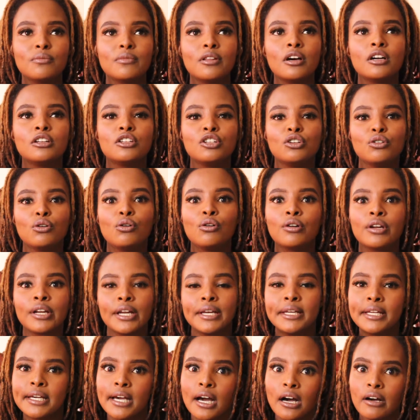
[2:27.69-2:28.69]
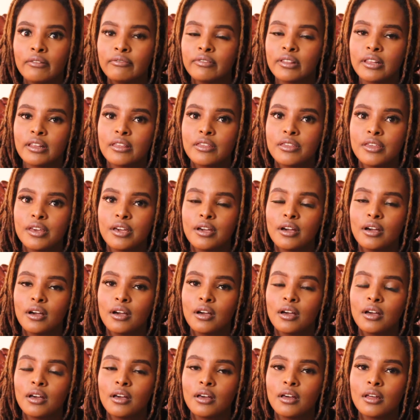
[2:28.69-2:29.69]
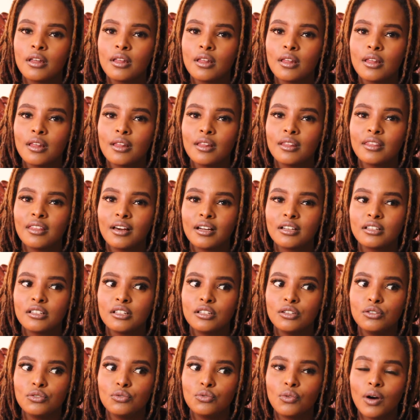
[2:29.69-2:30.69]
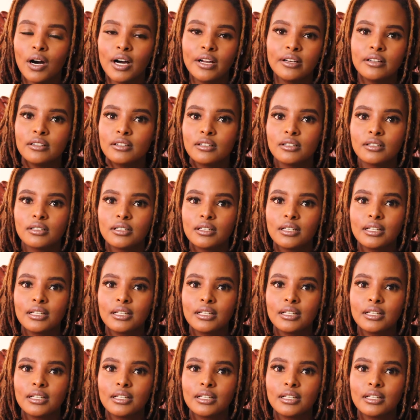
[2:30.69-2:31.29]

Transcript: that you already have the thing that you want.